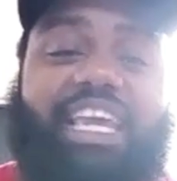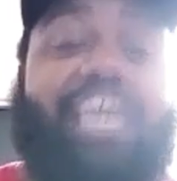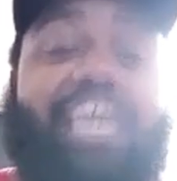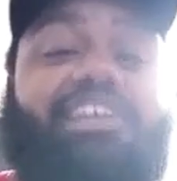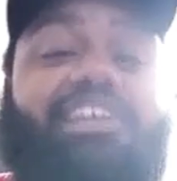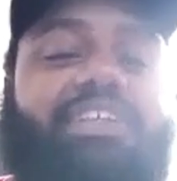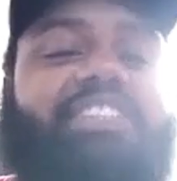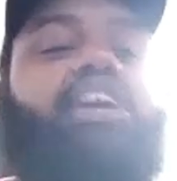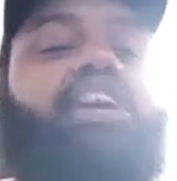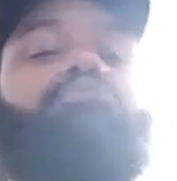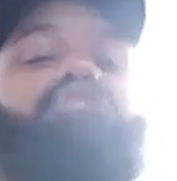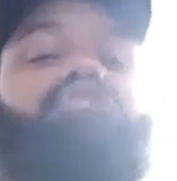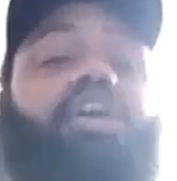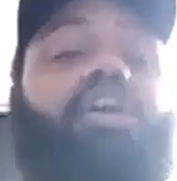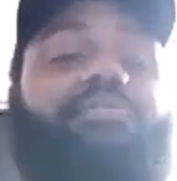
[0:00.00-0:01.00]
ignorance
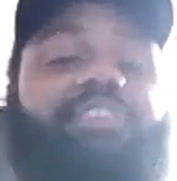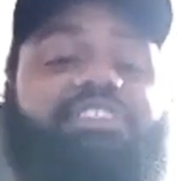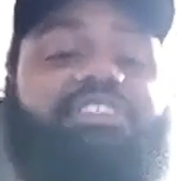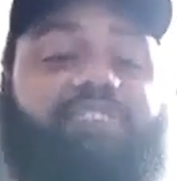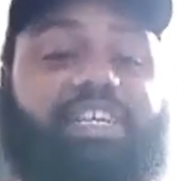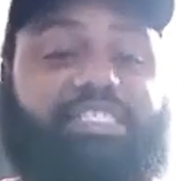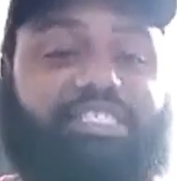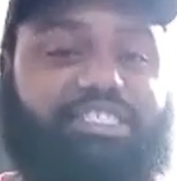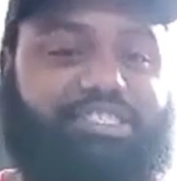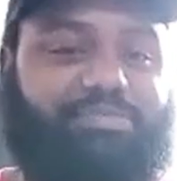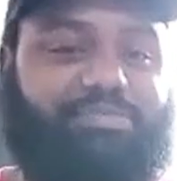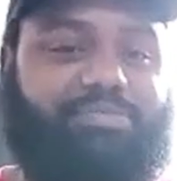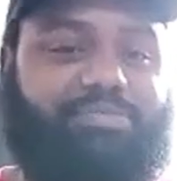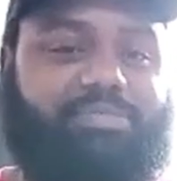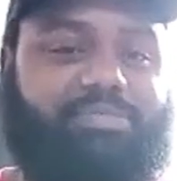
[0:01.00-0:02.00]
comes off as racism
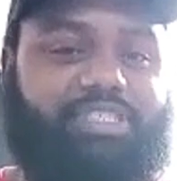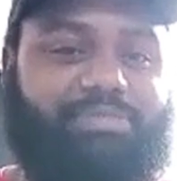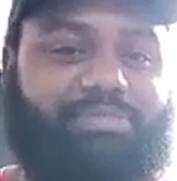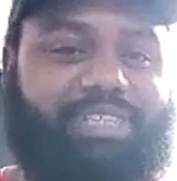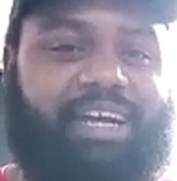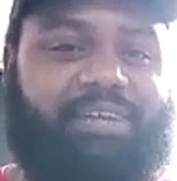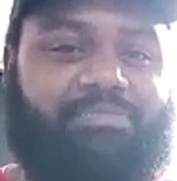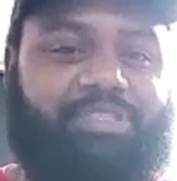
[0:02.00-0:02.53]
No, no, no.